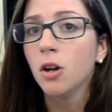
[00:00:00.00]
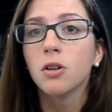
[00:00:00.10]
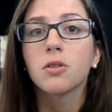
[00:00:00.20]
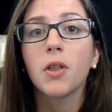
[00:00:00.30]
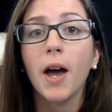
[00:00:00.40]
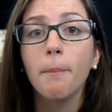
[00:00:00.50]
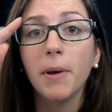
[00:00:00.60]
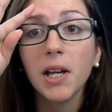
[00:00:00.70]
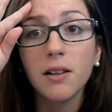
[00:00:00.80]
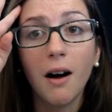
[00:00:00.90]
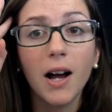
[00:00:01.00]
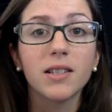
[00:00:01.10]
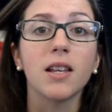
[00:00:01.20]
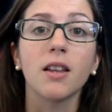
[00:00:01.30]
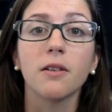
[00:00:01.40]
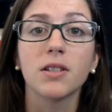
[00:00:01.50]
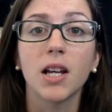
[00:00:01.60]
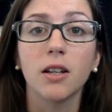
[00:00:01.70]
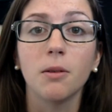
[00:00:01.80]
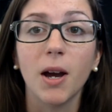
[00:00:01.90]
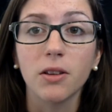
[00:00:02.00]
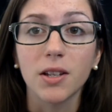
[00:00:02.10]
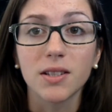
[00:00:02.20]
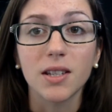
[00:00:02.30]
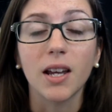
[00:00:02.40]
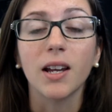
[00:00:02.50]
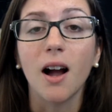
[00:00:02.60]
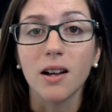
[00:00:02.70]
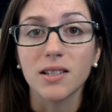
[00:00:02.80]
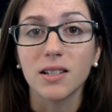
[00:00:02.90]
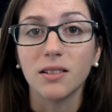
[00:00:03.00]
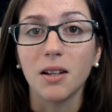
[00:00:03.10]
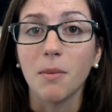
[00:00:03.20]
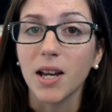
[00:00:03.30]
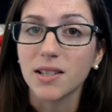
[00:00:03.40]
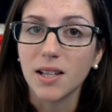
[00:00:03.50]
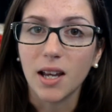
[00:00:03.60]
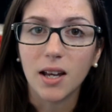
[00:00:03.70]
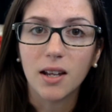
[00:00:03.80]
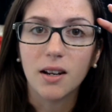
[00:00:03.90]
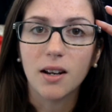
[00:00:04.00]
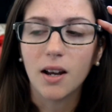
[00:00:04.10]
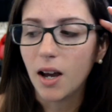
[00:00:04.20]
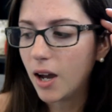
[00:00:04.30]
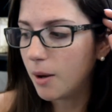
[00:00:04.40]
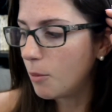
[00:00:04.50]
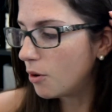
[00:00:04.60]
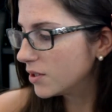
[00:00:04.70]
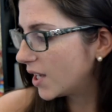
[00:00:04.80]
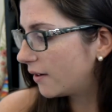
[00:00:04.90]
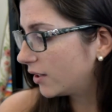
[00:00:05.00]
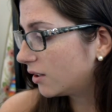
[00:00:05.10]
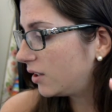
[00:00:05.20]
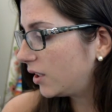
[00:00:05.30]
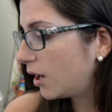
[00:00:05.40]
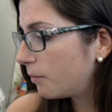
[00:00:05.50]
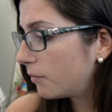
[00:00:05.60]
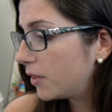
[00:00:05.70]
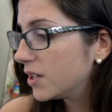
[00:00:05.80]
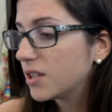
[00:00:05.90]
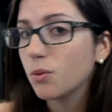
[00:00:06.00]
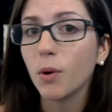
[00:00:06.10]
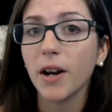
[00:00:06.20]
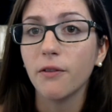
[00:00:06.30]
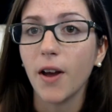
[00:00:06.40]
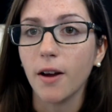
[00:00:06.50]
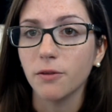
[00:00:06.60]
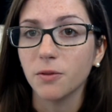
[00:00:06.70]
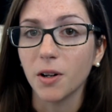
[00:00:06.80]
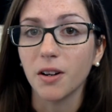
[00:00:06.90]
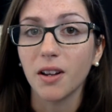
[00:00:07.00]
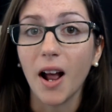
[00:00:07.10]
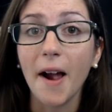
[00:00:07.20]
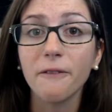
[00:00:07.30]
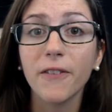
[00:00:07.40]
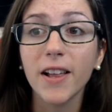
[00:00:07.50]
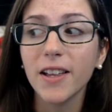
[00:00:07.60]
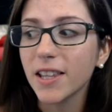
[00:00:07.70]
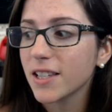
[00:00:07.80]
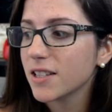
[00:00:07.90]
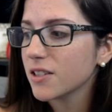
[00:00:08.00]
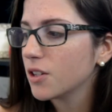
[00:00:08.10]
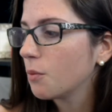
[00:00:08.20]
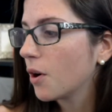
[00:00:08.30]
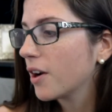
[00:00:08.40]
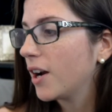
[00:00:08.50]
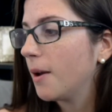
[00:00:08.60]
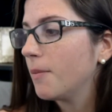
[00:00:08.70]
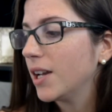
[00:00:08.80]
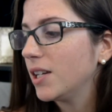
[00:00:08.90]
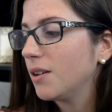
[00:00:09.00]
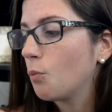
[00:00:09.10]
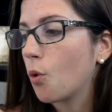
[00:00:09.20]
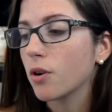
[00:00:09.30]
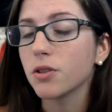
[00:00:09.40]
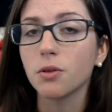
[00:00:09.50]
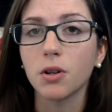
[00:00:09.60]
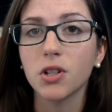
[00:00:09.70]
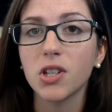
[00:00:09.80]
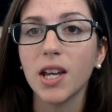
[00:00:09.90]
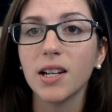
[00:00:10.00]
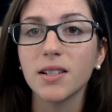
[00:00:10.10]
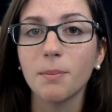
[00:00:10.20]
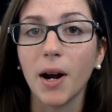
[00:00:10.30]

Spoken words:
So that big closet that I was telling you about that's constantly a mess and I'm always having to clean up, this is what I found for it. I feel like this is going to work, and I might need more storage things, but